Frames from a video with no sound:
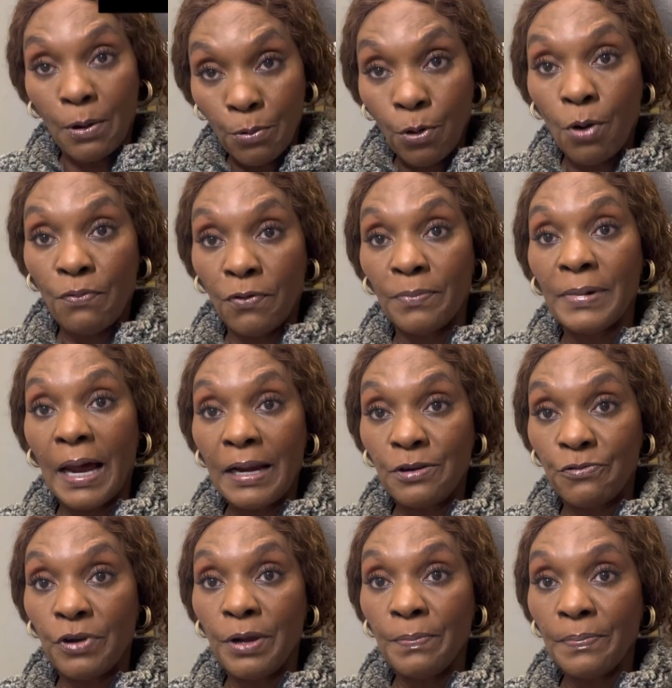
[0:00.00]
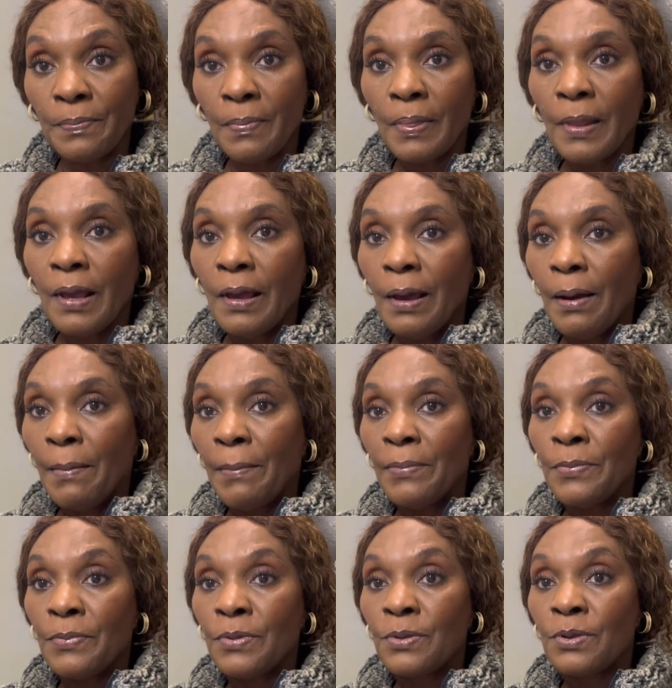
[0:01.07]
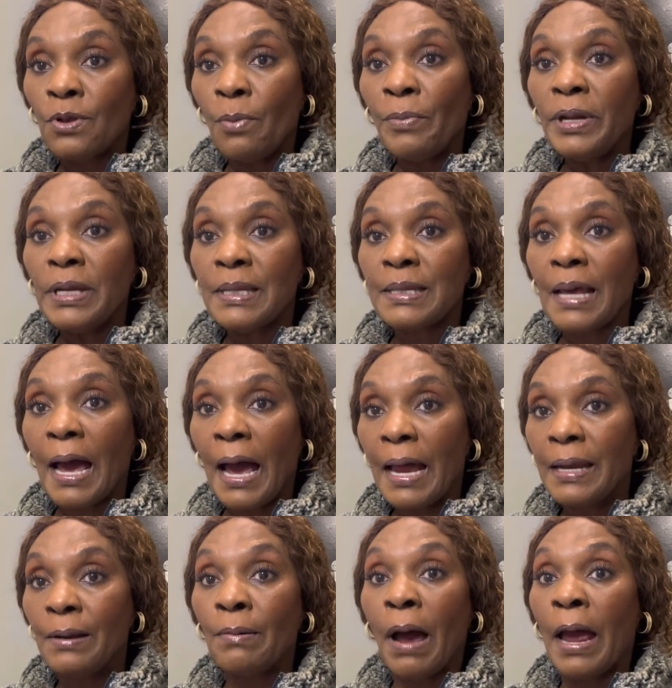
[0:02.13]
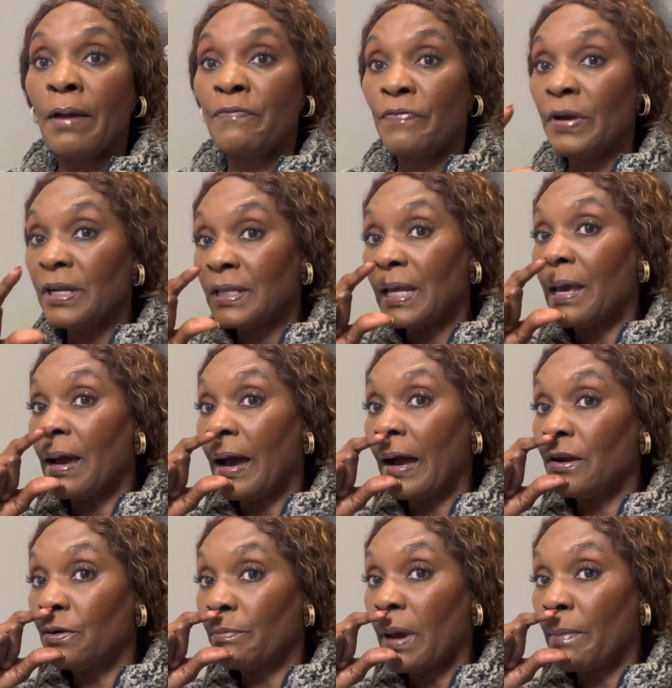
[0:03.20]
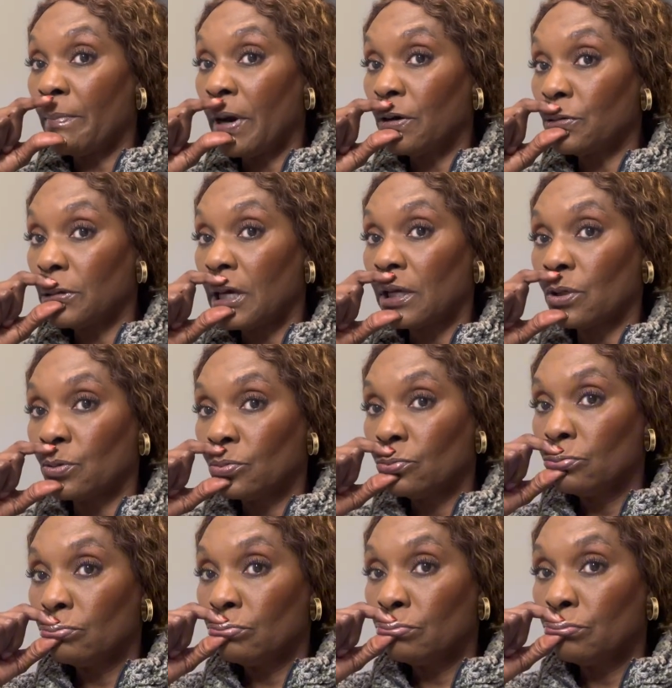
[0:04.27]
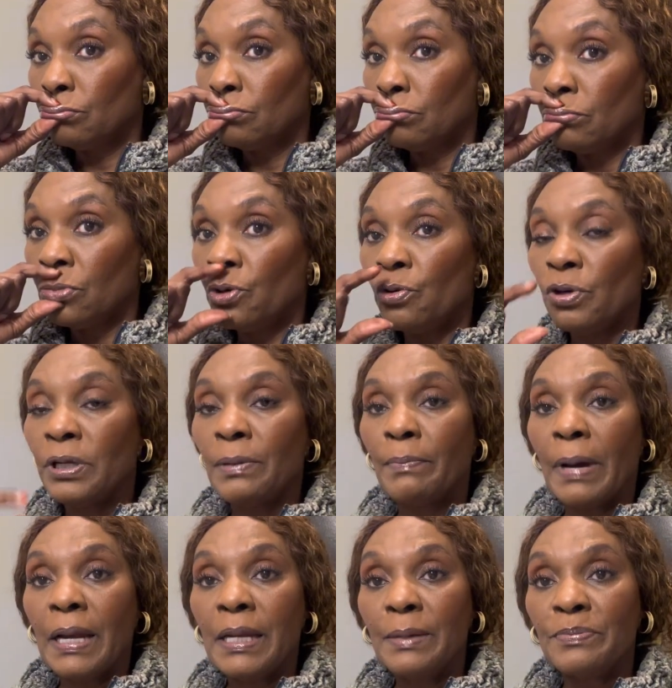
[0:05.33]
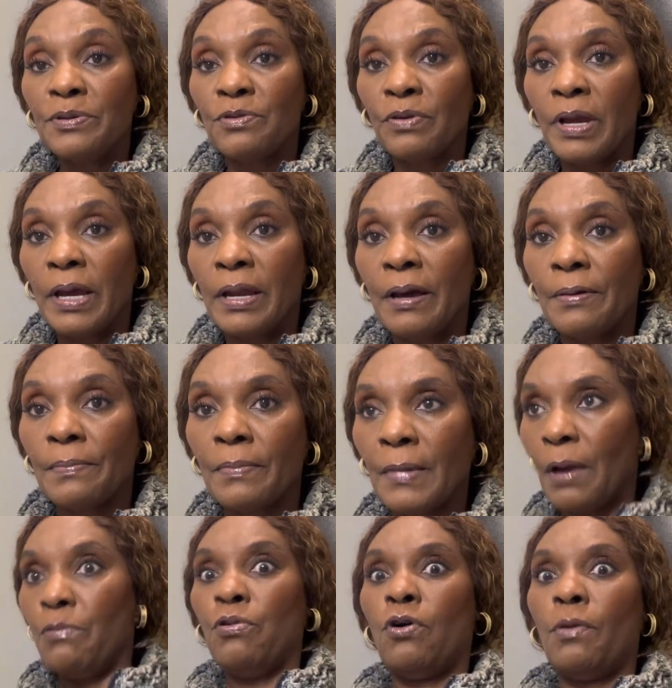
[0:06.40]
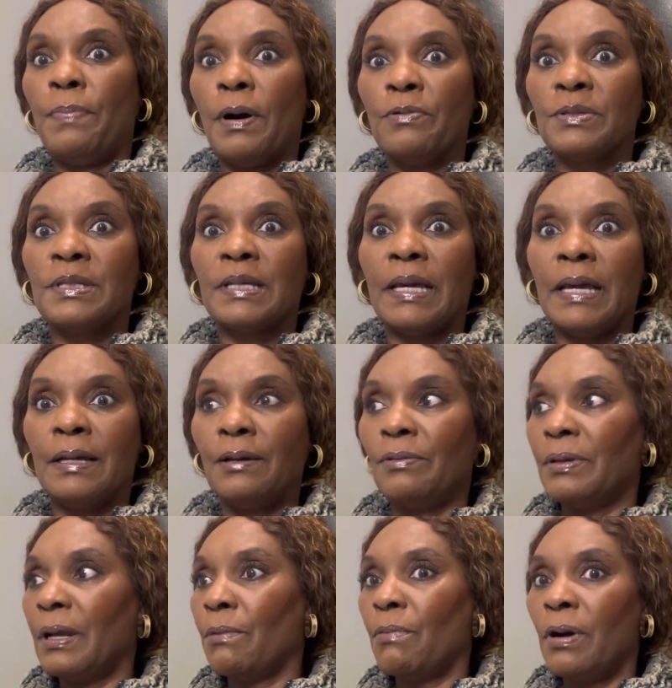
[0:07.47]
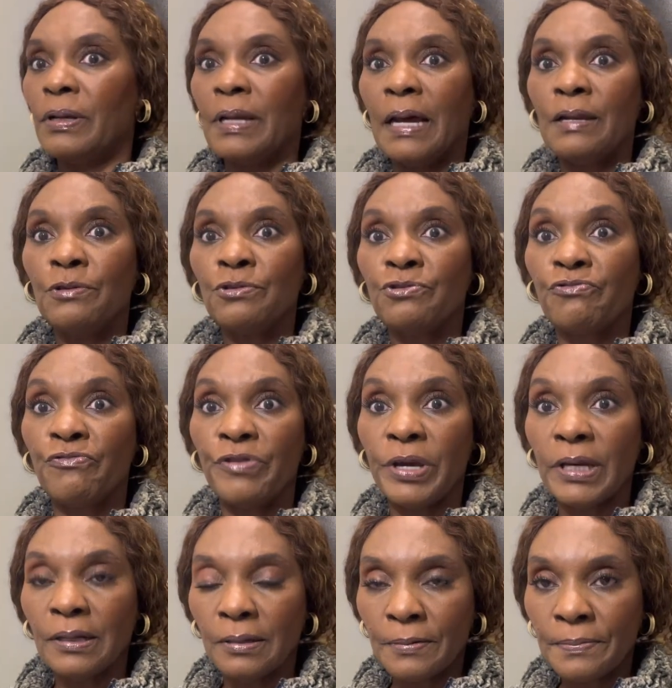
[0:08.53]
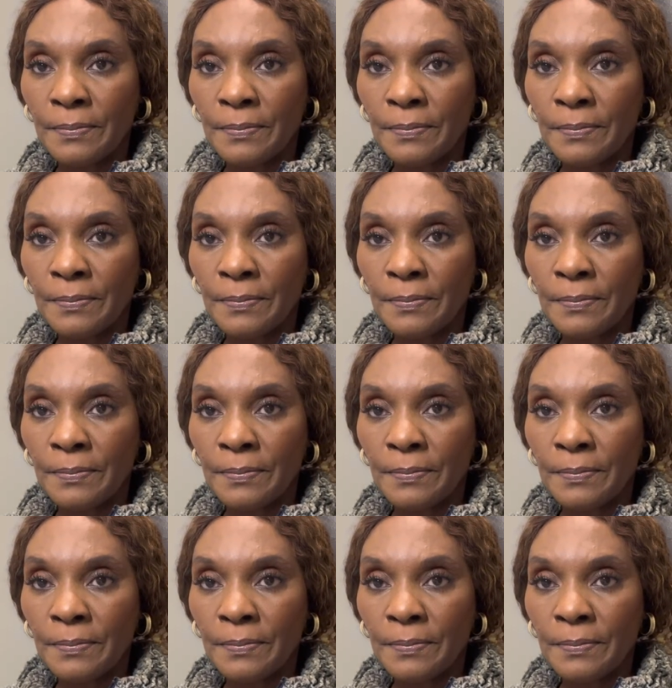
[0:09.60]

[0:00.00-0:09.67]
woke up from that dream, somebody's hand, I felt a hand in my mouth, like holding my lips together. I woke up, I was scared. I was like, wow, that looked real.